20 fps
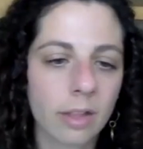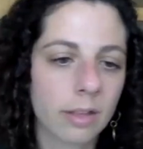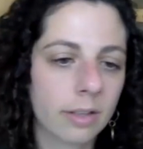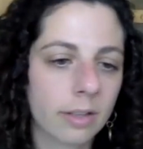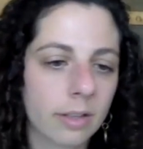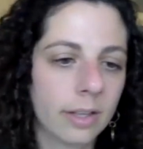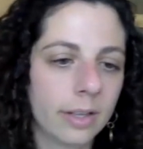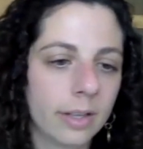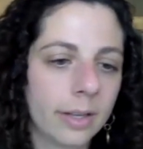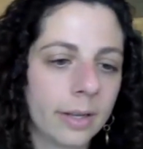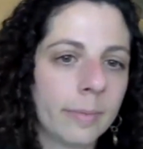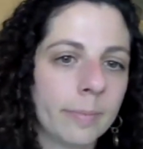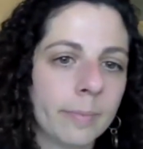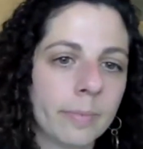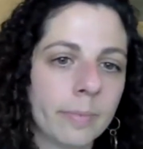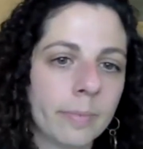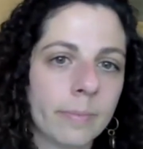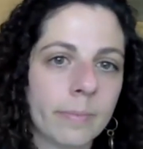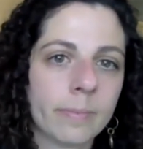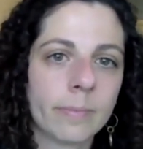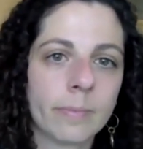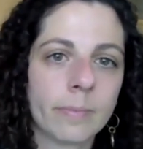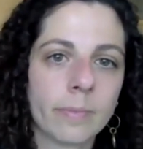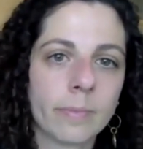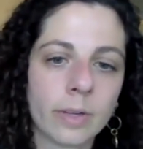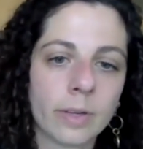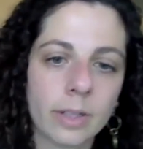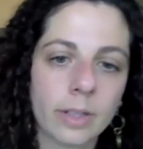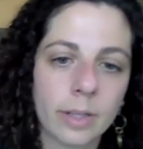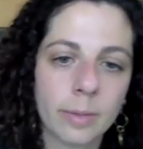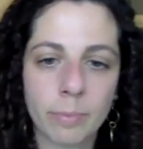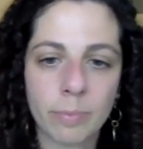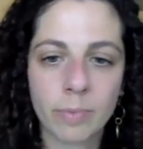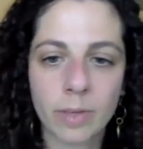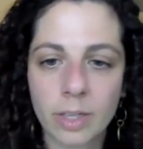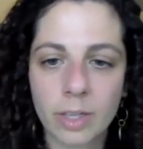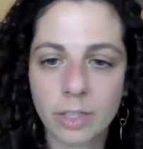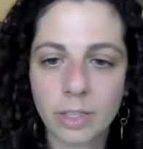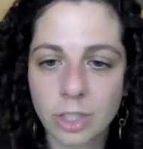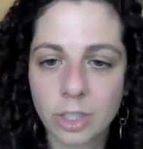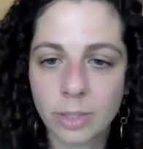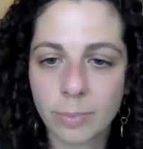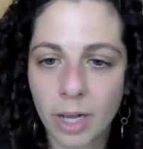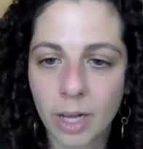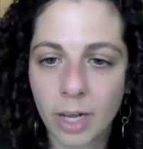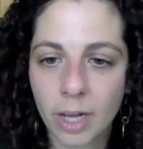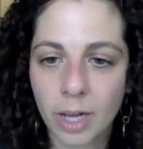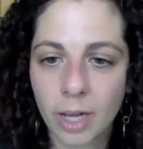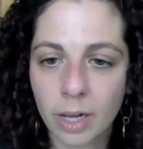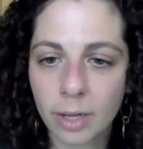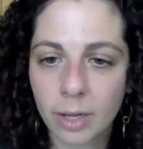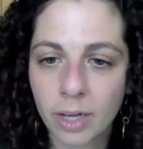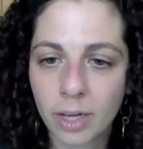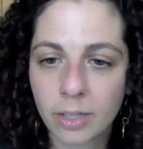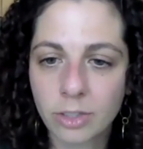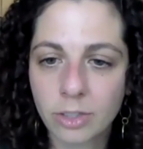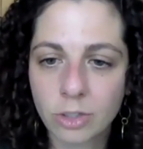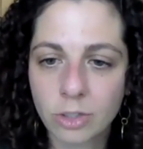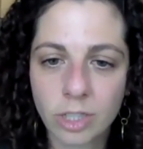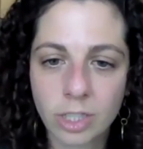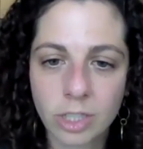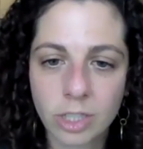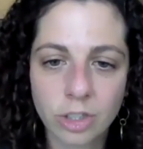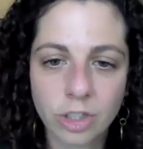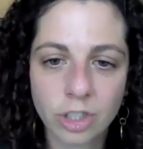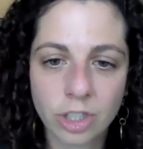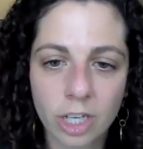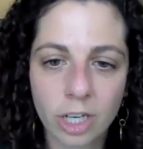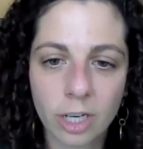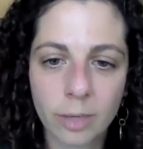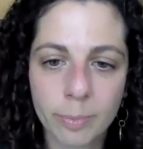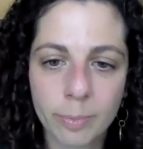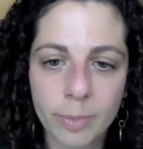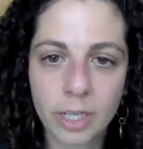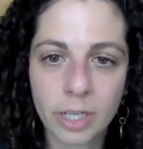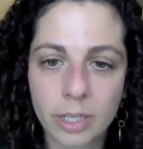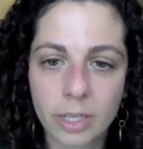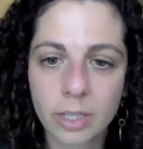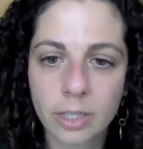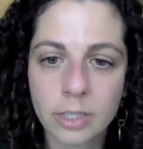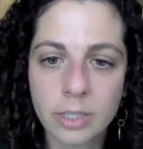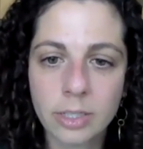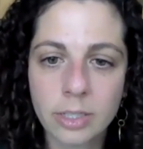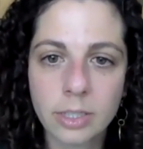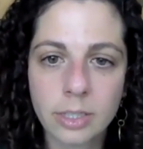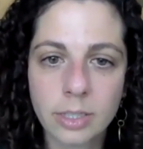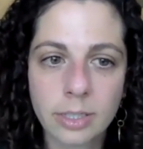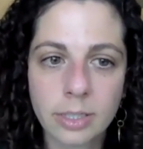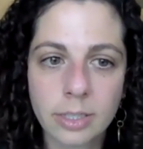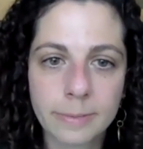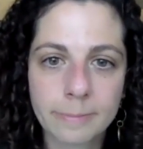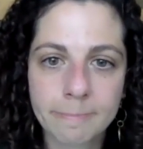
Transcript: get you back on my screen share because